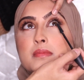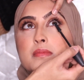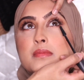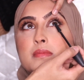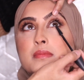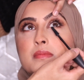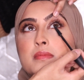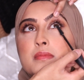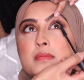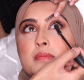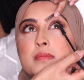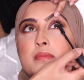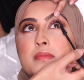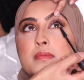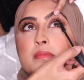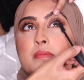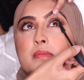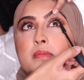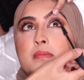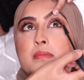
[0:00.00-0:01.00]

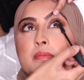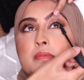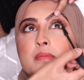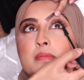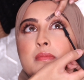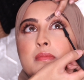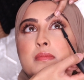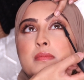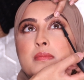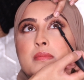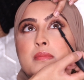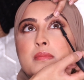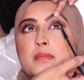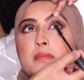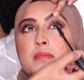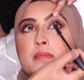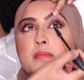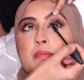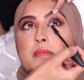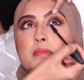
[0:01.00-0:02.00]
mascara and doing the lower
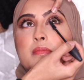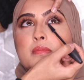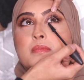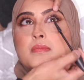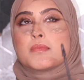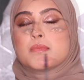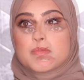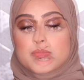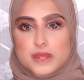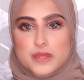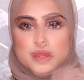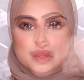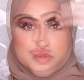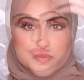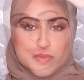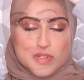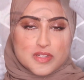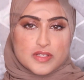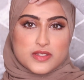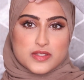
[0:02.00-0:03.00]
lash line.
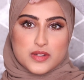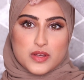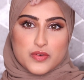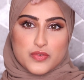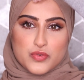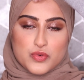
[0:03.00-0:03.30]
Not the